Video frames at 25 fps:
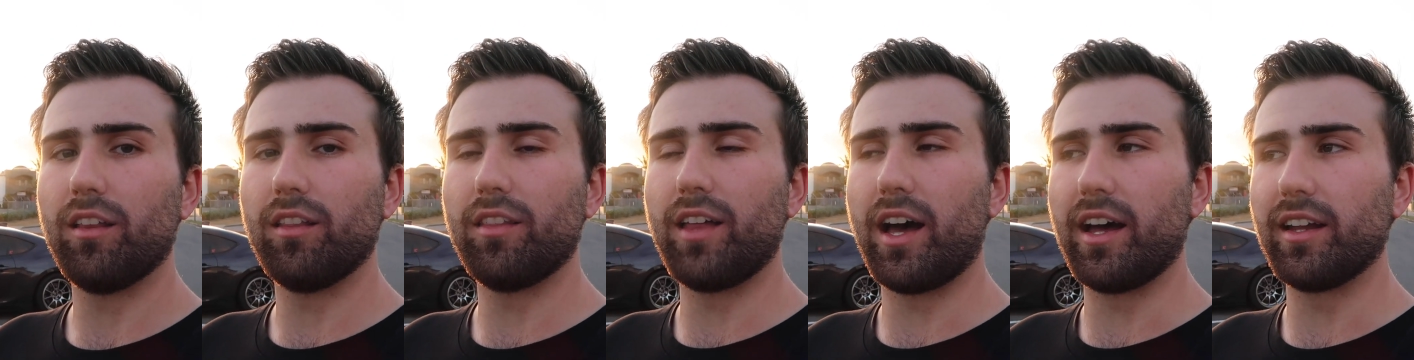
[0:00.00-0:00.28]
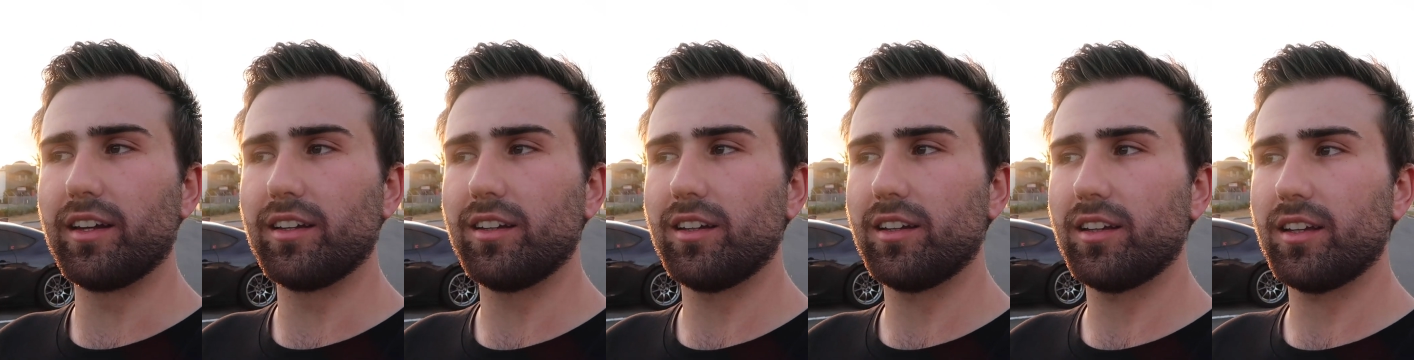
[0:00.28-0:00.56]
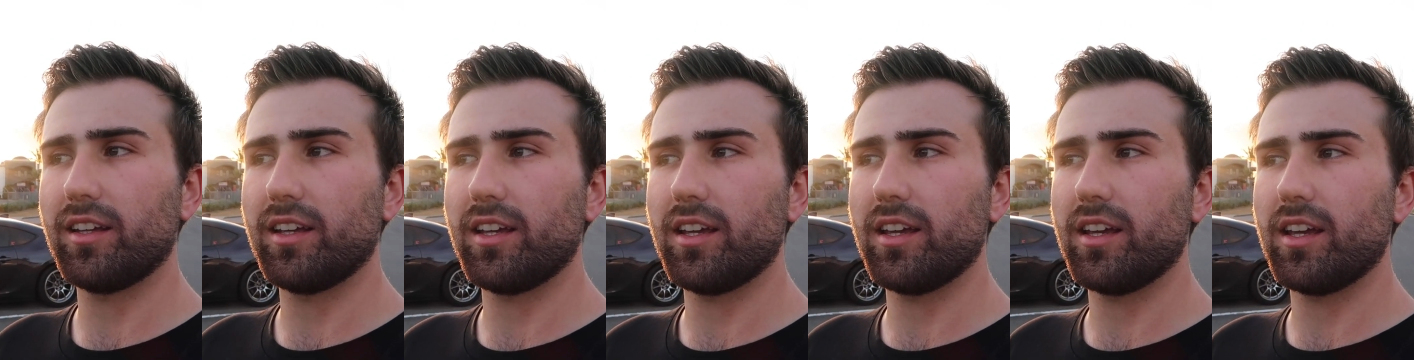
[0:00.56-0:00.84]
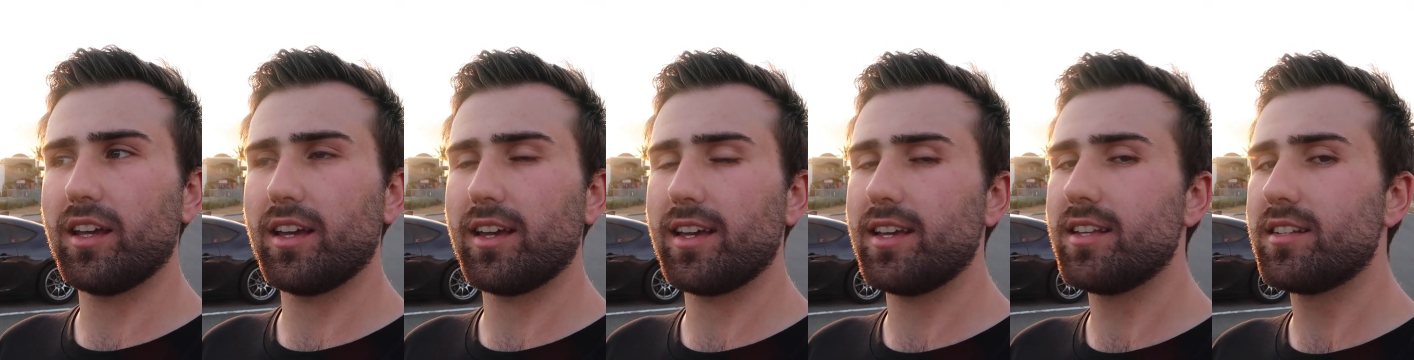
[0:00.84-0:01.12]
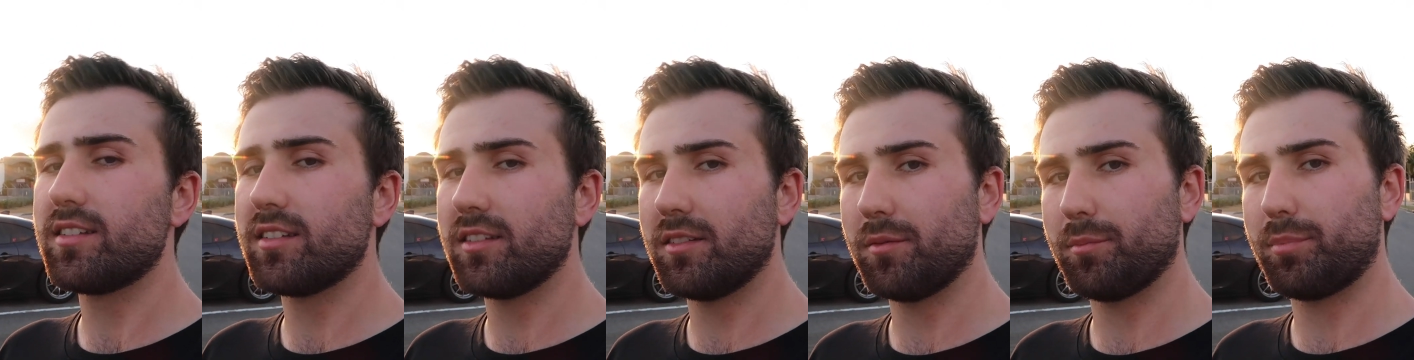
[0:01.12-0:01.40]
that
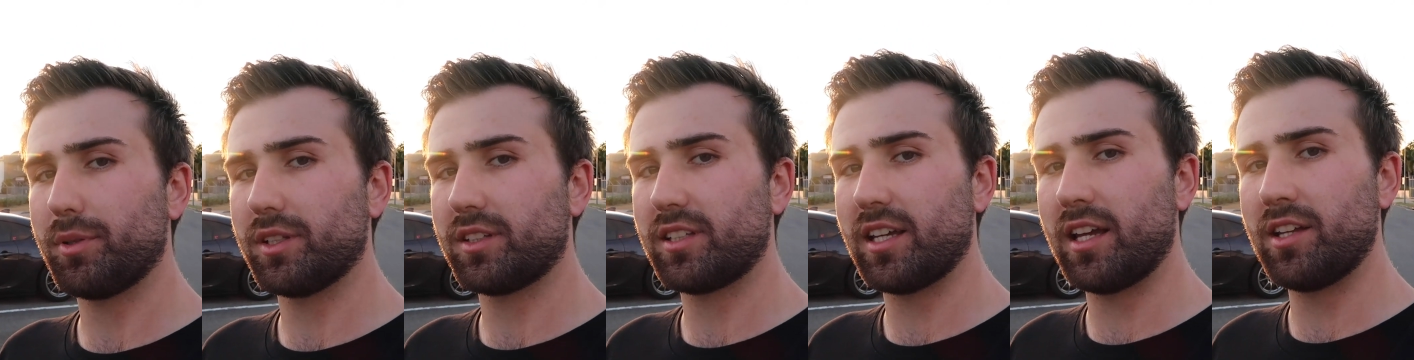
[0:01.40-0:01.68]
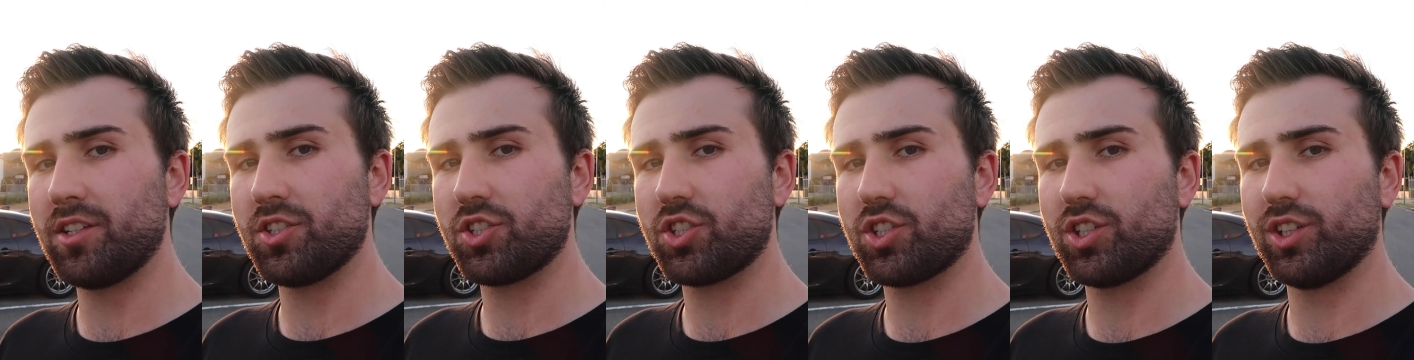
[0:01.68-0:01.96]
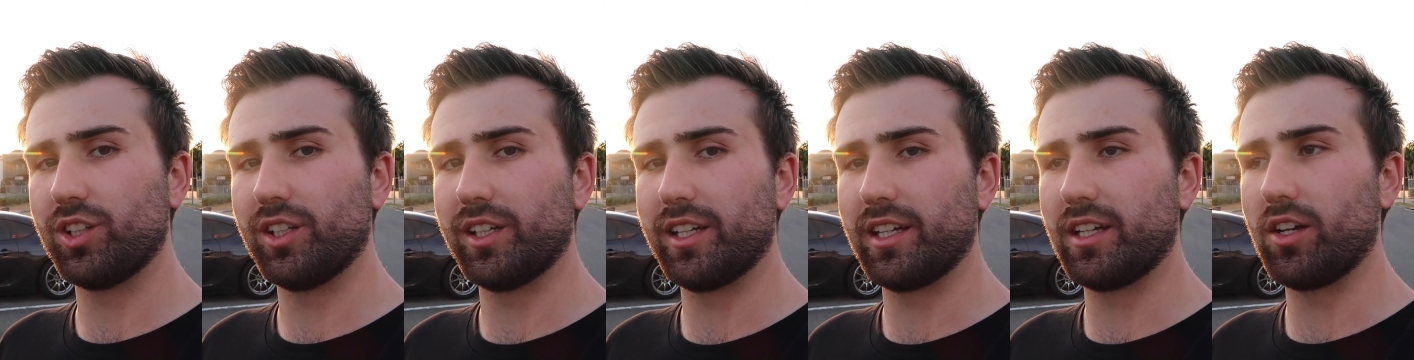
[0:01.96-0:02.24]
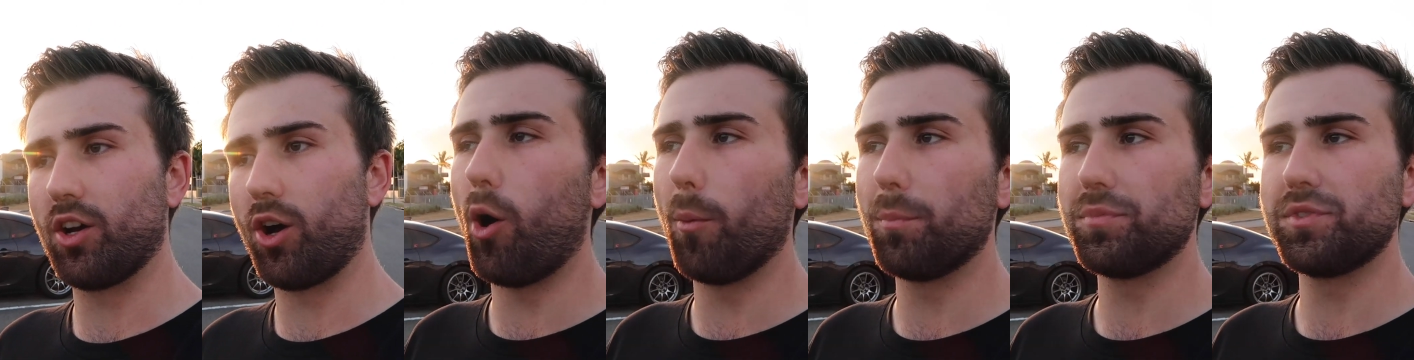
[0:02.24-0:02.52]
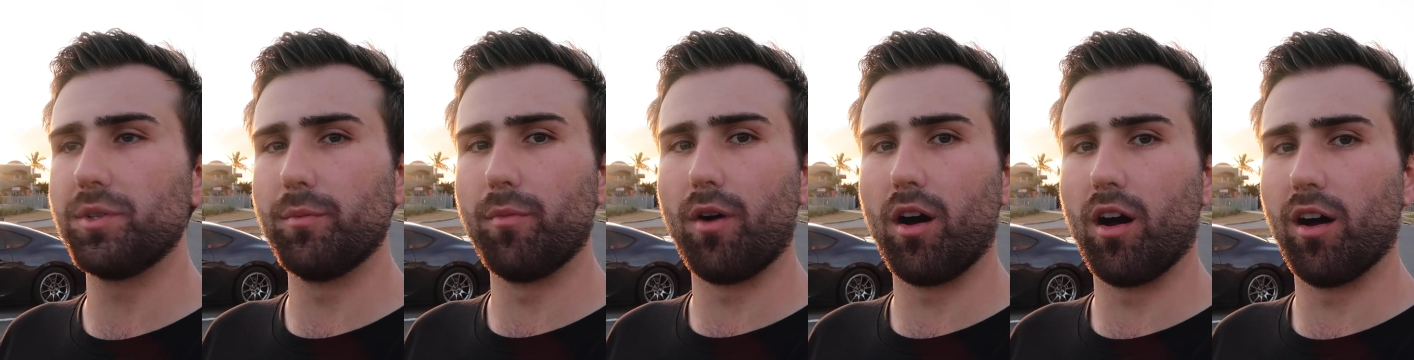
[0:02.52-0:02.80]
isn't potentially
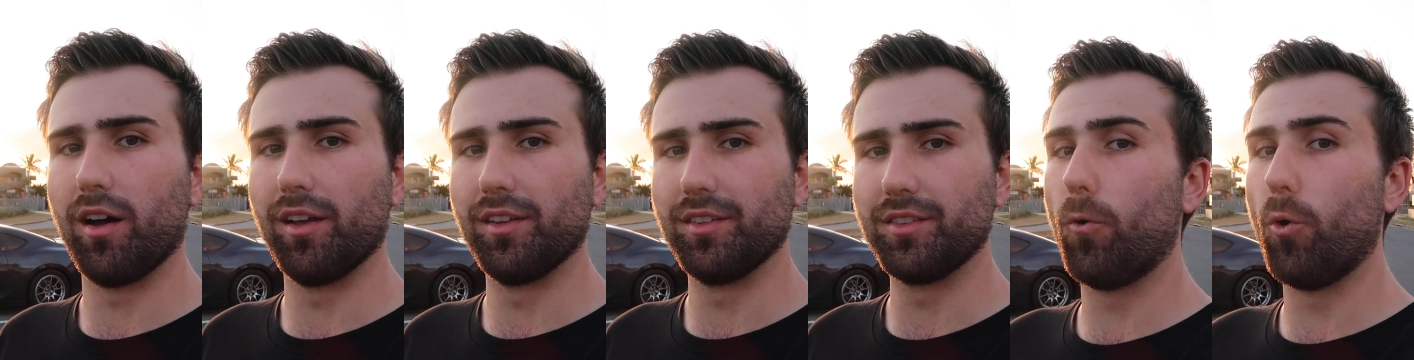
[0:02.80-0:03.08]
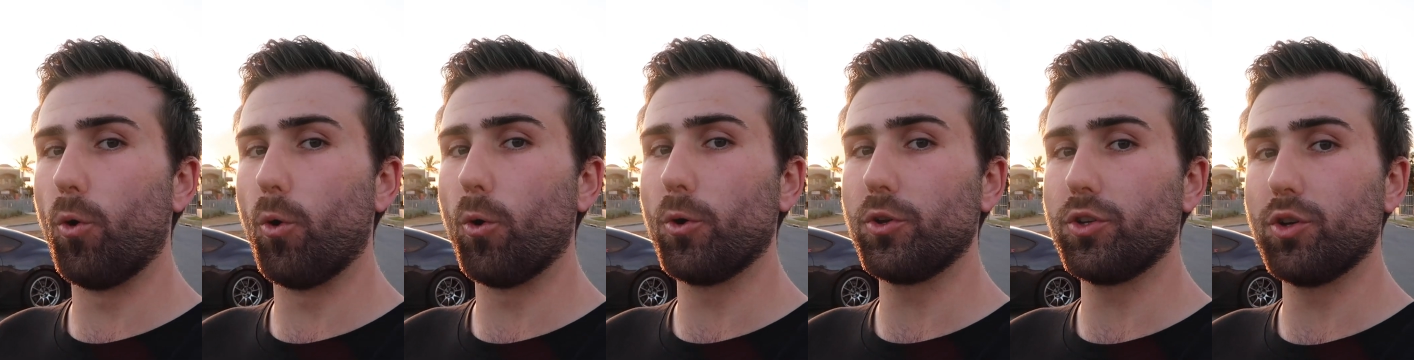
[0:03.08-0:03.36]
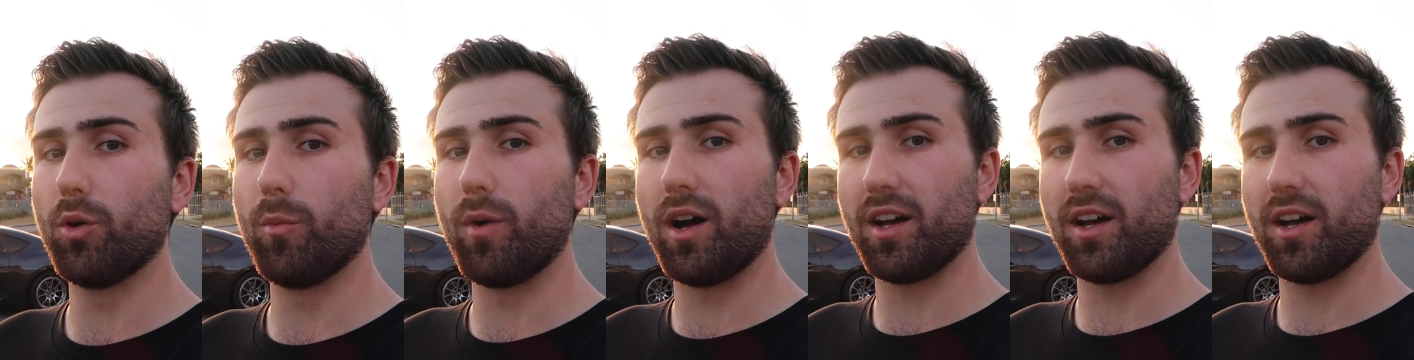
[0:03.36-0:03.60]
optimized for your